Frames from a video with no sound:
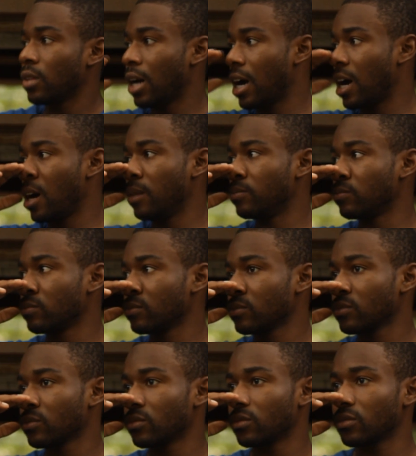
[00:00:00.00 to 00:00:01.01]

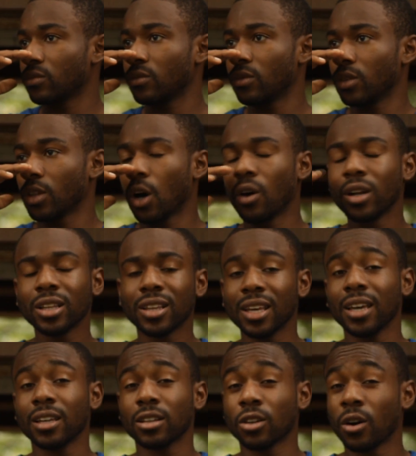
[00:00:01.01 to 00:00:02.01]
the
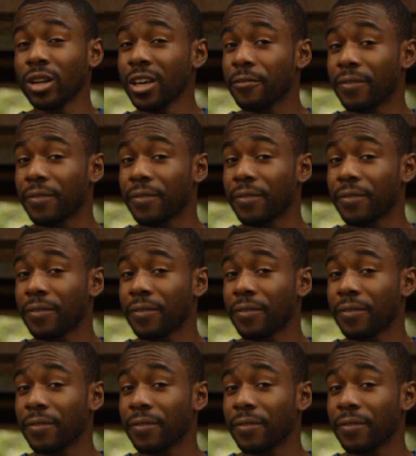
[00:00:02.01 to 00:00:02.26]
only